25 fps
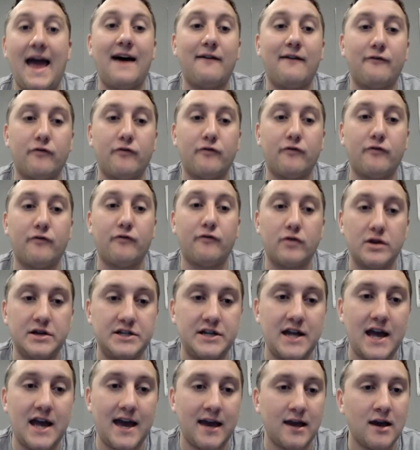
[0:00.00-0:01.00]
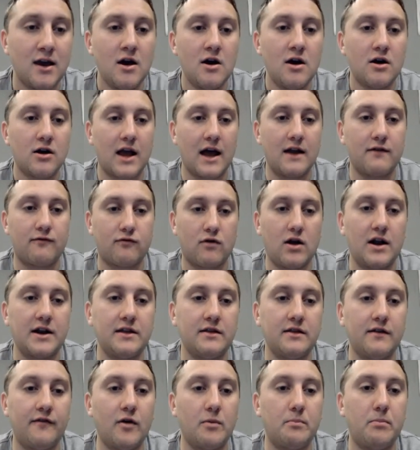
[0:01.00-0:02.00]
an average day kind of
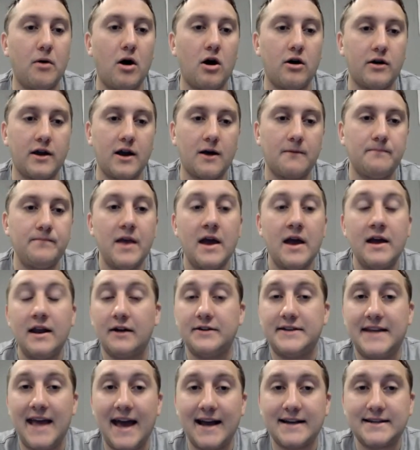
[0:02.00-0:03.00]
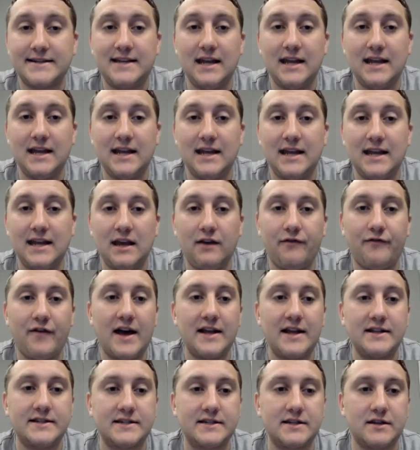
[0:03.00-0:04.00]
running the football here? Now, Tech's
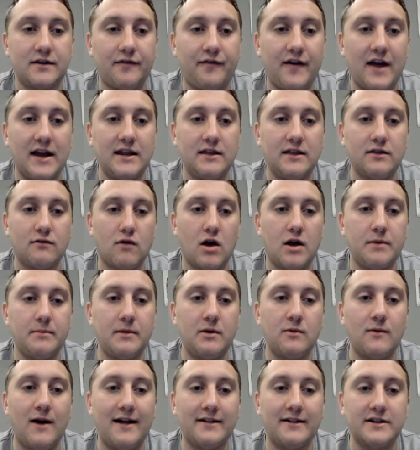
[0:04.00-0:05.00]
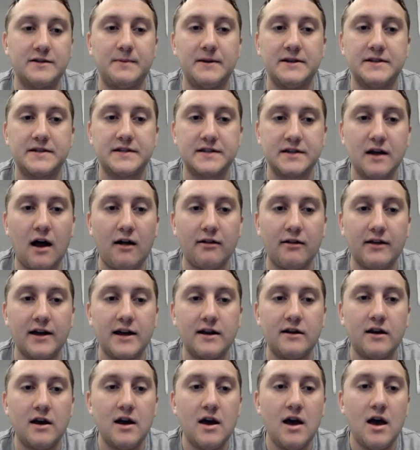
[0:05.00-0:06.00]
defense defending the run, meanwhile, has been
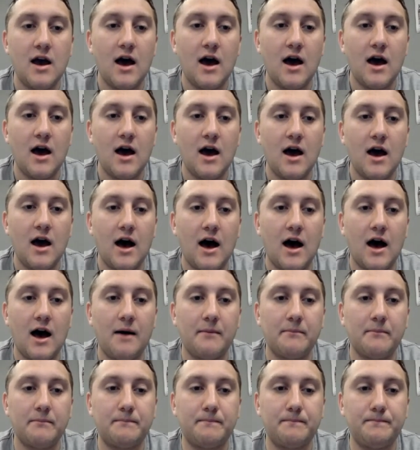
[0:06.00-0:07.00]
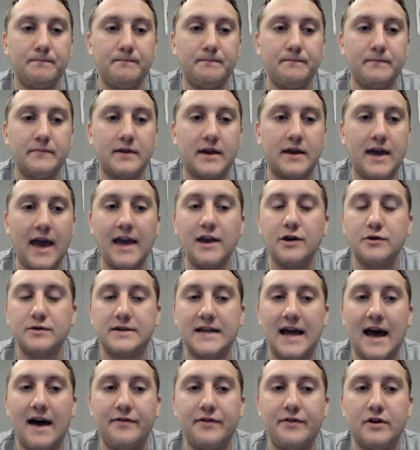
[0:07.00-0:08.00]
solid. KU's
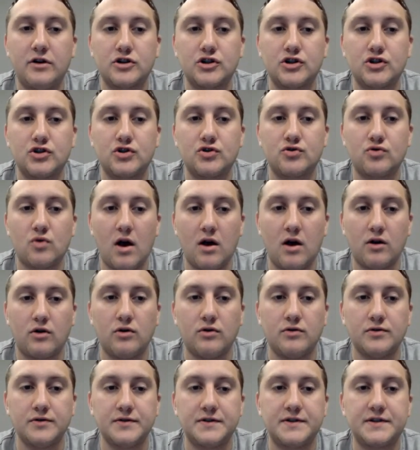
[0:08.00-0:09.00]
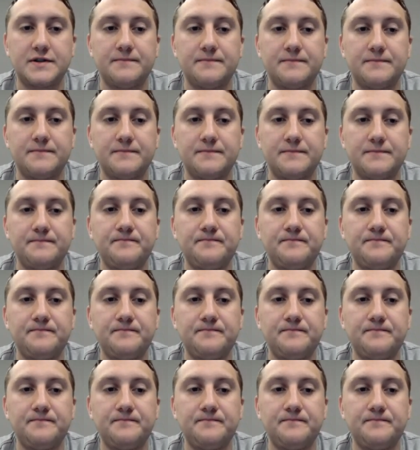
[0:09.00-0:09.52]
had their struggles